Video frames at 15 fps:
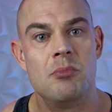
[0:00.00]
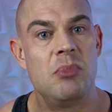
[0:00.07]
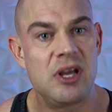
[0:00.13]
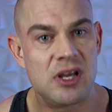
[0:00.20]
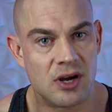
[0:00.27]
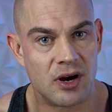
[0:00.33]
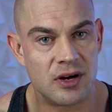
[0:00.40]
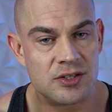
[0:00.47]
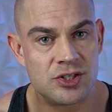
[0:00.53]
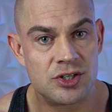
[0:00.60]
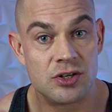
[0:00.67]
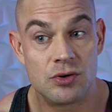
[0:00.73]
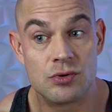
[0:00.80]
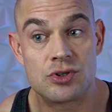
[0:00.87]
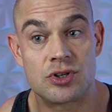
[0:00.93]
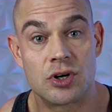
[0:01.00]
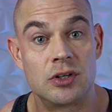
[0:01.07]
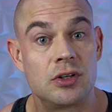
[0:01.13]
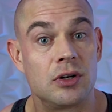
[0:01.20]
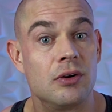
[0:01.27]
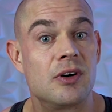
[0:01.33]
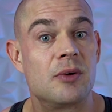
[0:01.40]
because you
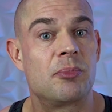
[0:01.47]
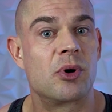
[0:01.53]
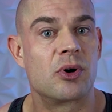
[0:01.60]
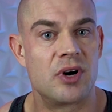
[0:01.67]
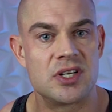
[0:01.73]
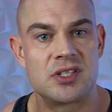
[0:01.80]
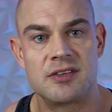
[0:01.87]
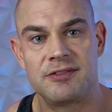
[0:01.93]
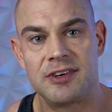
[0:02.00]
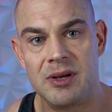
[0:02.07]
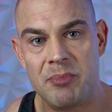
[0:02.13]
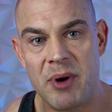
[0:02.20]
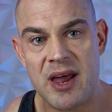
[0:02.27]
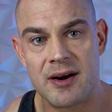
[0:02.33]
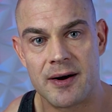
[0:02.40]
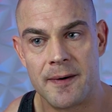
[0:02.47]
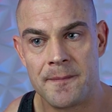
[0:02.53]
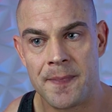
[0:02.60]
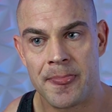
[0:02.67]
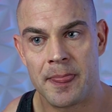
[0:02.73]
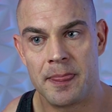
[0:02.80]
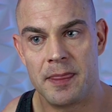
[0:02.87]
start to look progressively better.
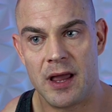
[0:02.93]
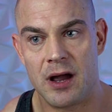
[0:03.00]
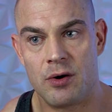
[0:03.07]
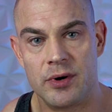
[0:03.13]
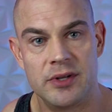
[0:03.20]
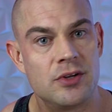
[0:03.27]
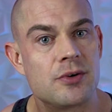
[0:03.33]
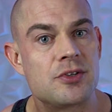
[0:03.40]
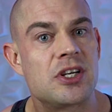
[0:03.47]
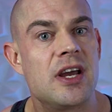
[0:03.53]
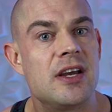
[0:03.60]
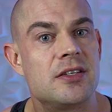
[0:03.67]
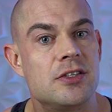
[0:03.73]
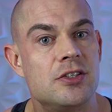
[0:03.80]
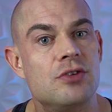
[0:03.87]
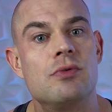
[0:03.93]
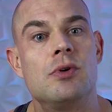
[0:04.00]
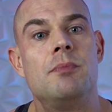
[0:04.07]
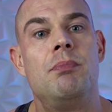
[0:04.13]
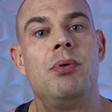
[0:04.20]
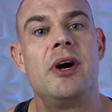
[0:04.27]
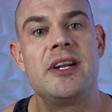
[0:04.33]
Now, in those cases, you
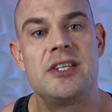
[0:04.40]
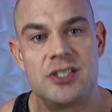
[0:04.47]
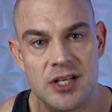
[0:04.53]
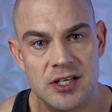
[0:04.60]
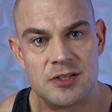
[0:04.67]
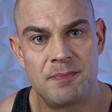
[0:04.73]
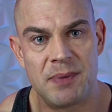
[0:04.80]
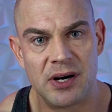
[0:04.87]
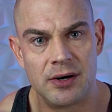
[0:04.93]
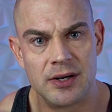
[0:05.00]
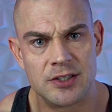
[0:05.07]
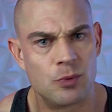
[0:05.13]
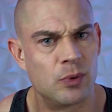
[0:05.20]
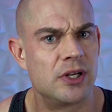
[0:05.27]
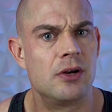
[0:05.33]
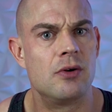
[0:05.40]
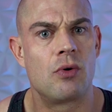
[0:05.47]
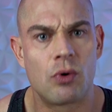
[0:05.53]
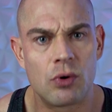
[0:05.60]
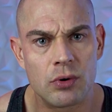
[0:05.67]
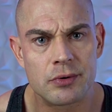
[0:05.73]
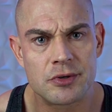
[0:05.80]
would bridge this period with an
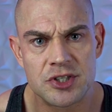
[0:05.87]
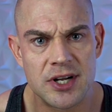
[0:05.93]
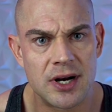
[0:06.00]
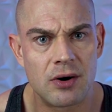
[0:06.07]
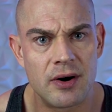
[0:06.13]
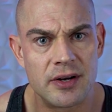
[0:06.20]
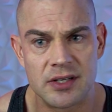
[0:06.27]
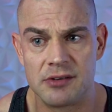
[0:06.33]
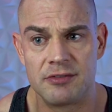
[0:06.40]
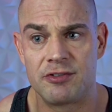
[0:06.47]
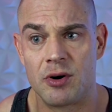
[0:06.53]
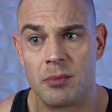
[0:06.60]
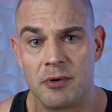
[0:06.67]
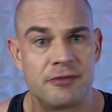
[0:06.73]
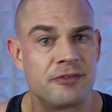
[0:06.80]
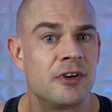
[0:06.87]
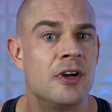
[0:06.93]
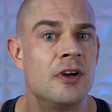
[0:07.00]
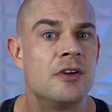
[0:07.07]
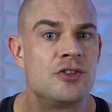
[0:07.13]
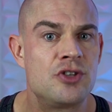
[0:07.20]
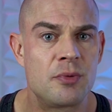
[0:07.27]
oral steroid in the form of
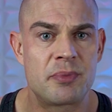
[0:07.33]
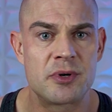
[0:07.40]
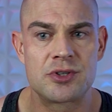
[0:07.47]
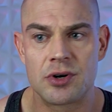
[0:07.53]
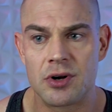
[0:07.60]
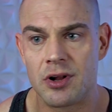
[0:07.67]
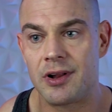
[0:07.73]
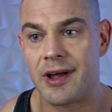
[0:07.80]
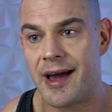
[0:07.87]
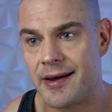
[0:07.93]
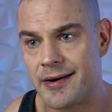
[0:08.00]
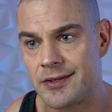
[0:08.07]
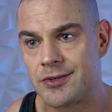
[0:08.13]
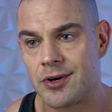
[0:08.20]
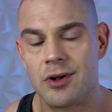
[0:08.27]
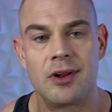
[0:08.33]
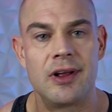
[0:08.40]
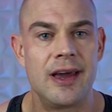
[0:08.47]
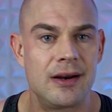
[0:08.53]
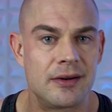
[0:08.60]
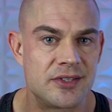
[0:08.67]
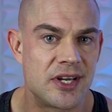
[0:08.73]
Superdrol,
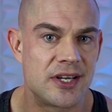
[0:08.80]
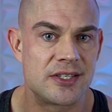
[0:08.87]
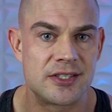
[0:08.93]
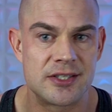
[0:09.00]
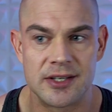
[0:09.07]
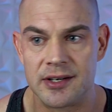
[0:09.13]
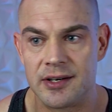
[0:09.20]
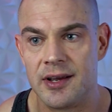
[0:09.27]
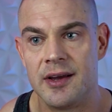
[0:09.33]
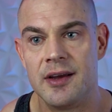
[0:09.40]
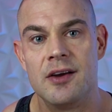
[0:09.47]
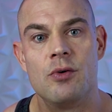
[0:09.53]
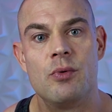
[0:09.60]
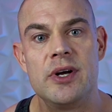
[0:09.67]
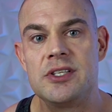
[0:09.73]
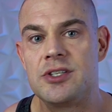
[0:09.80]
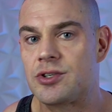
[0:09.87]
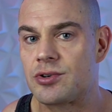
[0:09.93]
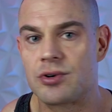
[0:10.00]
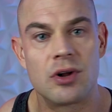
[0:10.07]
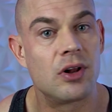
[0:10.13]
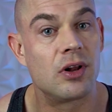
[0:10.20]
Anadrol, Halotestin,
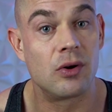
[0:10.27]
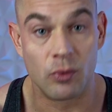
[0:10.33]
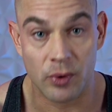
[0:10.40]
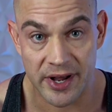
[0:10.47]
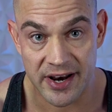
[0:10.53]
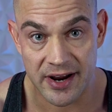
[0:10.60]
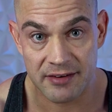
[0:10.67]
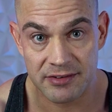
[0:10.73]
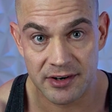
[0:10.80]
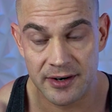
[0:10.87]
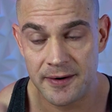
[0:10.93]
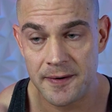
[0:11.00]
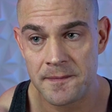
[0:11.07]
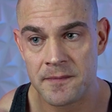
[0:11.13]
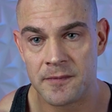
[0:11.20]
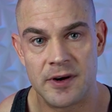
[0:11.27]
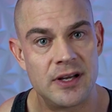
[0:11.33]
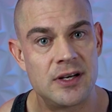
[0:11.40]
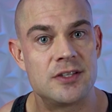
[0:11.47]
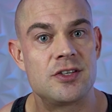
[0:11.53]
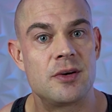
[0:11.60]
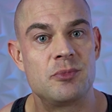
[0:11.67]
Winstrol, whatever,
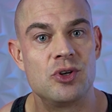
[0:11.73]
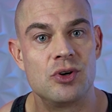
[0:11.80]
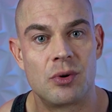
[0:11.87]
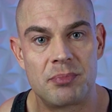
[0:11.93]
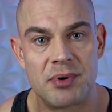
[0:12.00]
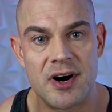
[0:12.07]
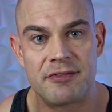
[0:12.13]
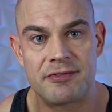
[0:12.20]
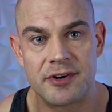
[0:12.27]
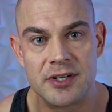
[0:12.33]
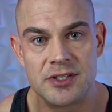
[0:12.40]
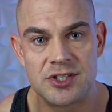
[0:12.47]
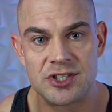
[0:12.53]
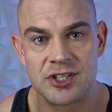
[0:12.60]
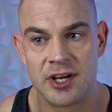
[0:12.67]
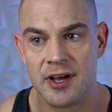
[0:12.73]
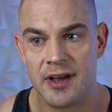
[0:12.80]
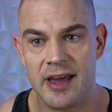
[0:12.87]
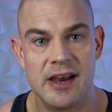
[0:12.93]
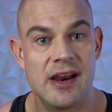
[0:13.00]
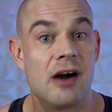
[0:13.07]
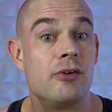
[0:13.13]
right? That's up to your preference
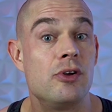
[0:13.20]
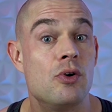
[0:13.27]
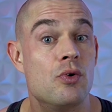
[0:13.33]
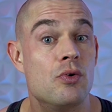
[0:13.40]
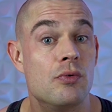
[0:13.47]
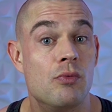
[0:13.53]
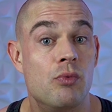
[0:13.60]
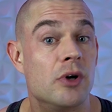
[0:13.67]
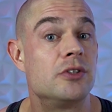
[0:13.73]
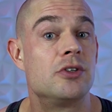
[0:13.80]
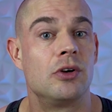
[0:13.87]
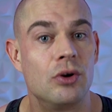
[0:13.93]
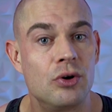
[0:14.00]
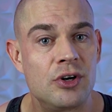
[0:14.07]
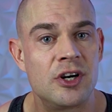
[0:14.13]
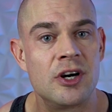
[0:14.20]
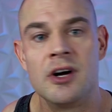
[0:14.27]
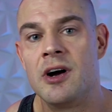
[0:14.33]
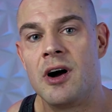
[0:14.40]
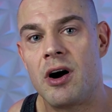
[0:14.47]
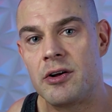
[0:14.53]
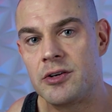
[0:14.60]
and how you want to look
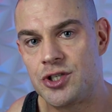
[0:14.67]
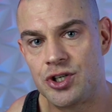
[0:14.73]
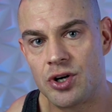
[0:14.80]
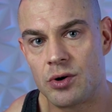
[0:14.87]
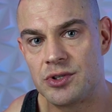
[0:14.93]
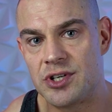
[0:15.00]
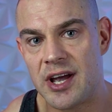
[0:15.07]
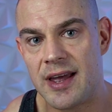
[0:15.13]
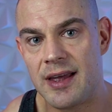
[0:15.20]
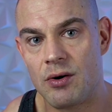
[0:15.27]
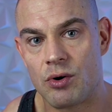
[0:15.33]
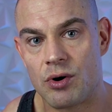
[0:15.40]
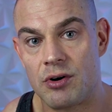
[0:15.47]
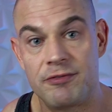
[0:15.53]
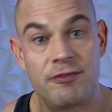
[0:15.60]
on show day or